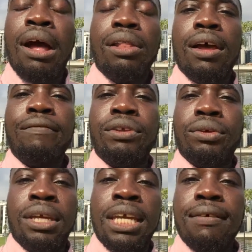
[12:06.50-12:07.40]
I'd love
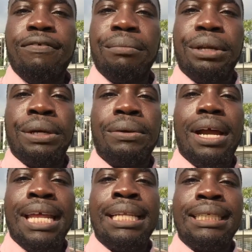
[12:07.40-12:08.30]
to hear from you
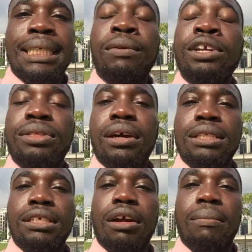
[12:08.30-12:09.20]
and see what your
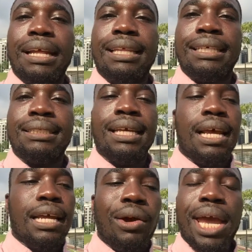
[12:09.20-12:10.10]
thoughts are about this.
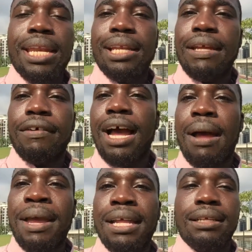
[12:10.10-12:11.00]
Go ahead and leave a
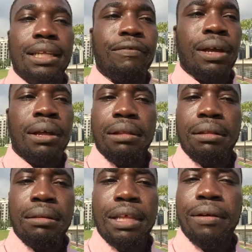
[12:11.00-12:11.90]
comment, leave
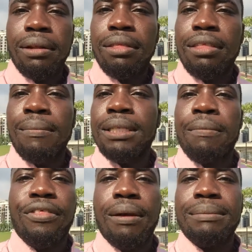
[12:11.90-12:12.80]
a thumbs
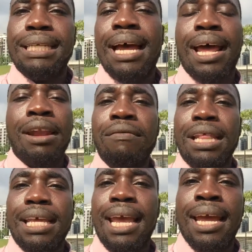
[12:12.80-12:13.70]
up, thumbs down. I don't
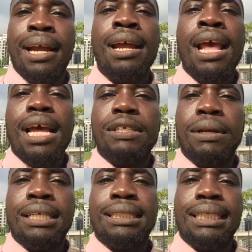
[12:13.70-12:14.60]
really care. Just
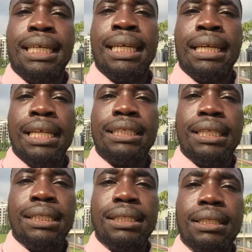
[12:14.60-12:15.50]
want to just see,
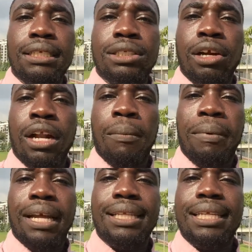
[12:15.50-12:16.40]
let's start
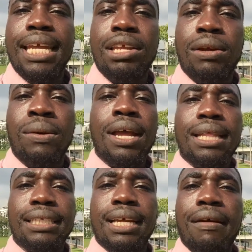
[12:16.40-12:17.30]
up and continue
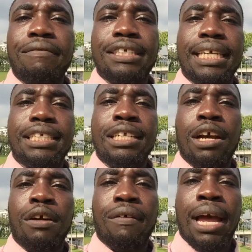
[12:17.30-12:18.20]
this conversation
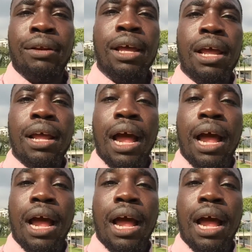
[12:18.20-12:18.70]
around